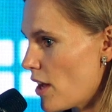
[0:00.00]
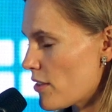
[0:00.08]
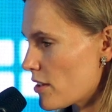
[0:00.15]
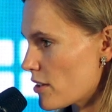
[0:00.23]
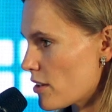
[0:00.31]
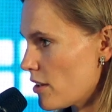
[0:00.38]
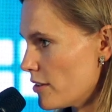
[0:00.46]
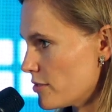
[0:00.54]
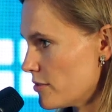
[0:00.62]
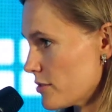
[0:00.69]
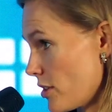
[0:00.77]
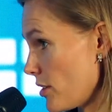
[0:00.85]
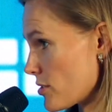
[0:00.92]
other
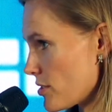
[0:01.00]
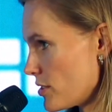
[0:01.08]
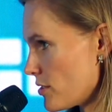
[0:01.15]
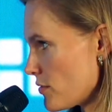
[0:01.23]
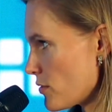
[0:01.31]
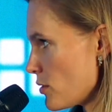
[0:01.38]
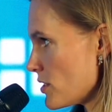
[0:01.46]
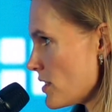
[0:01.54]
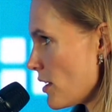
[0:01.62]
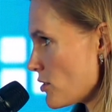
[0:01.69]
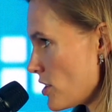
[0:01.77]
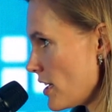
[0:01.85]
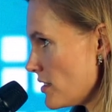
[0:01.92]
countries, of course,
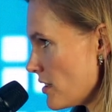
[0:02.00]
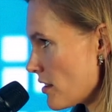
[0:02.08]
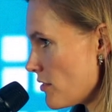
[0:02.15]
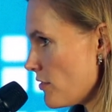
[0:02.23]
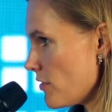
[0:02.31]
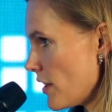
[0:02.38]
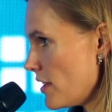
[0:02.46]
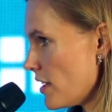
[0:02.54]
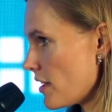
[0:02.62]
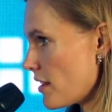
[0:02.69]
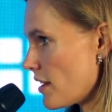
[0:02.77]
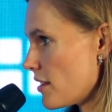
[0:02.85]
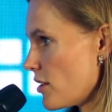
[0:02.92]
now chasing the
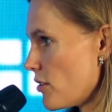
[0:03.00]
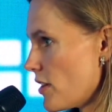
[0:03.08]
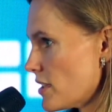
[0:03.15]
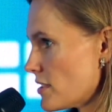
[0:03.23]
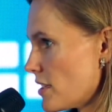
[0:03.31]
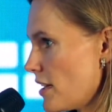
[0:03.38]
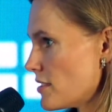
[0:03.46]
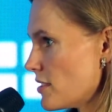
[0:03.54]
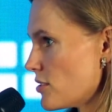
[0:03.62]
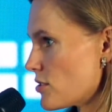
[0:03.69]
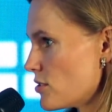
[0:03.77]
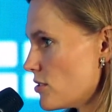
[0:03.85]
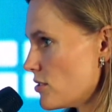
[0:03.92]
funding that the US has
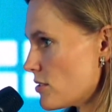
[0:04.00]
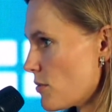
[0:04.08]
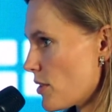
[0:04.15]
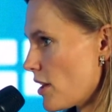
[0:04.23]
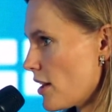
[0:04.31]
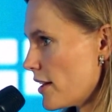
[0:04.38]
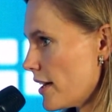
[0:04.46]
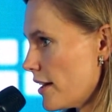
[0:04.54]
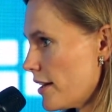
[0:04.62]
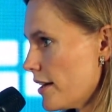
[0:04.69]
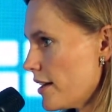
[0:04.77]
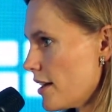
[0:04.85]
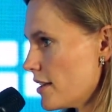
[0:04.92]
introduced with the
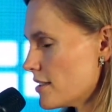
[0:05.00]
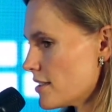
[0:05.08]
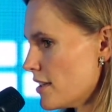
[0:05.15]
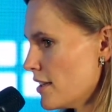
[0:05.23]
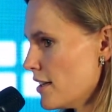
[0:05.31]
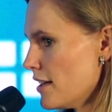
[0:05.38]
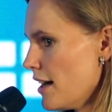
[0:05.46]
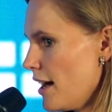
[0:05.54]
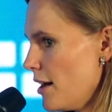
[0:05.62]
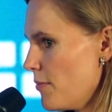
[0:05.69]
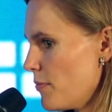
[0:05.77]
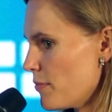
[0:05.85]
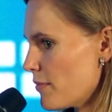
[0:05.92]
IIA. And
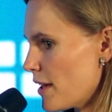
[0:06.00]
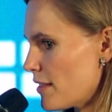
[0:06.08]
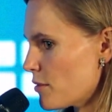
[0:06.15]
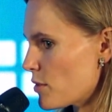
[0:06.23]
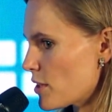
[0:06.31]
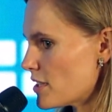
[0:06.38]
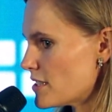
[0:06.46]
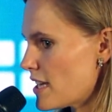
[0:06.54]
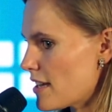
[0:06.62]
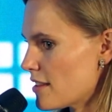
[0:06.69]
I think what I said